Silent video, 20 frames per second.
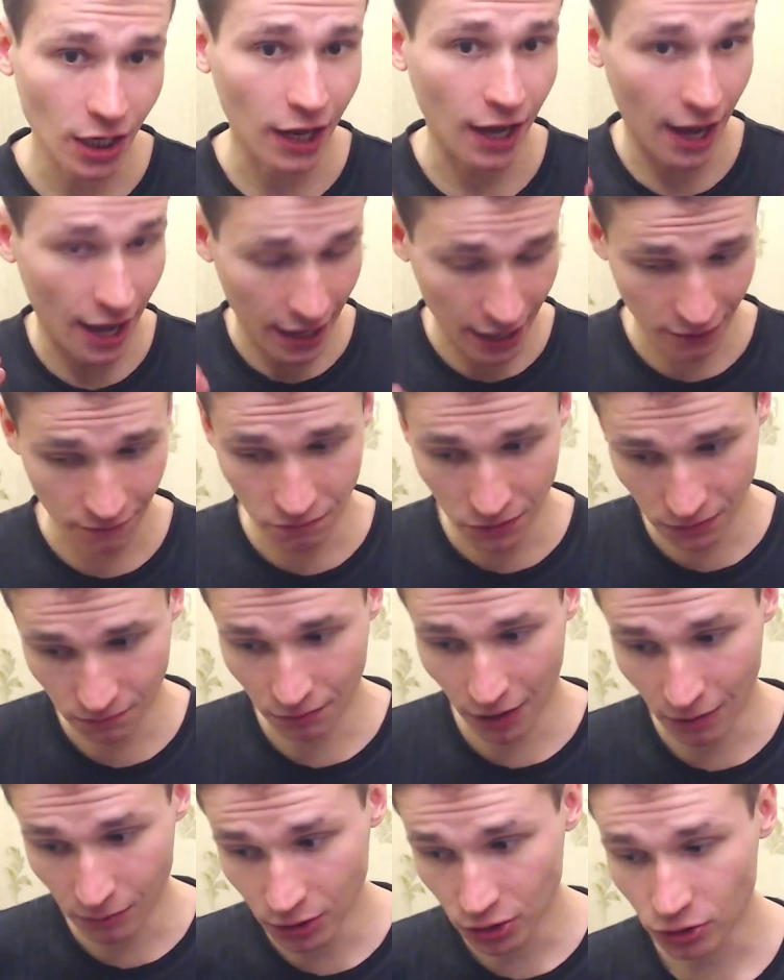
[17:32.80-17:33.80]
I have been
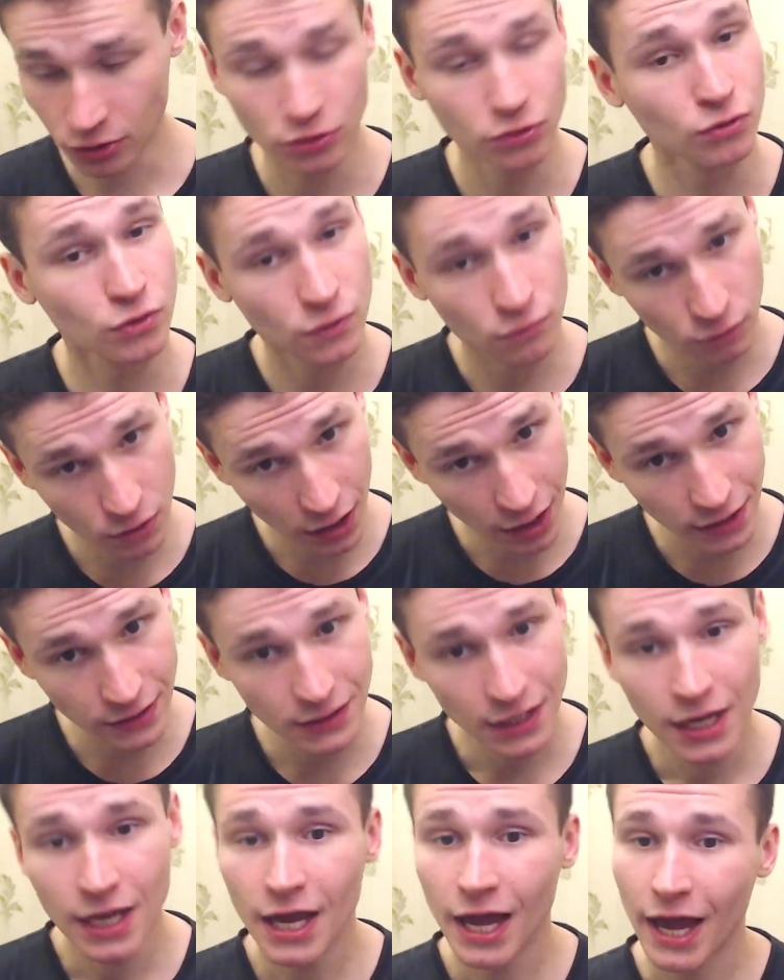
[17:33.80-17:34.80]
published, it was nice,
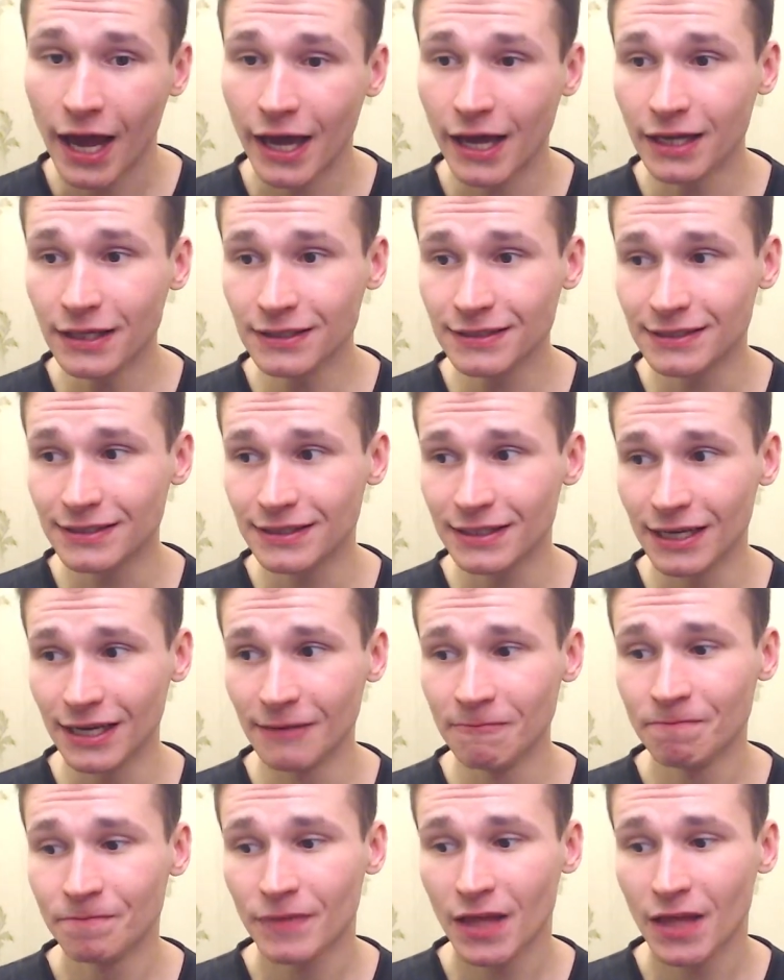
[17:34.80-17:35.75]
and uh,